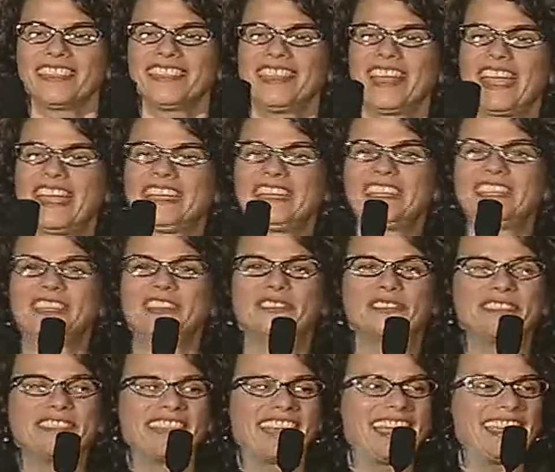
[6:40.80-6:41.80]
Thank you,
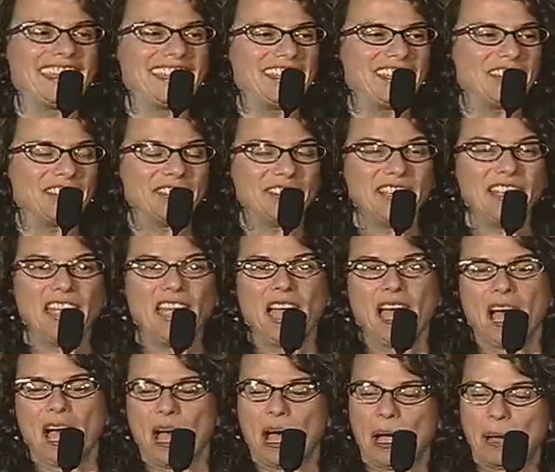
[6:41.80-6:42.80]
thank you.
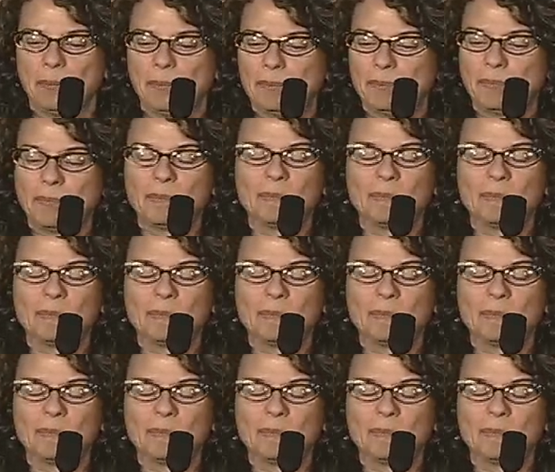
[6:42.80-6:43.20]
Um,